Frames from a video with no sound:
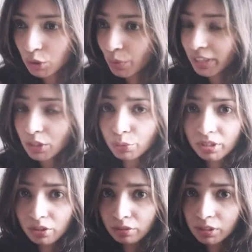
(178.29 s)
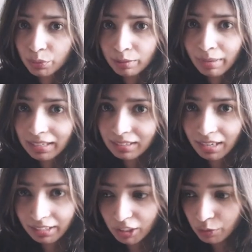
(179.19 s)
22-year-olds with
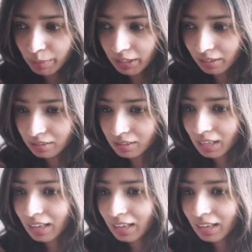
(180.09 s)
barely any experience,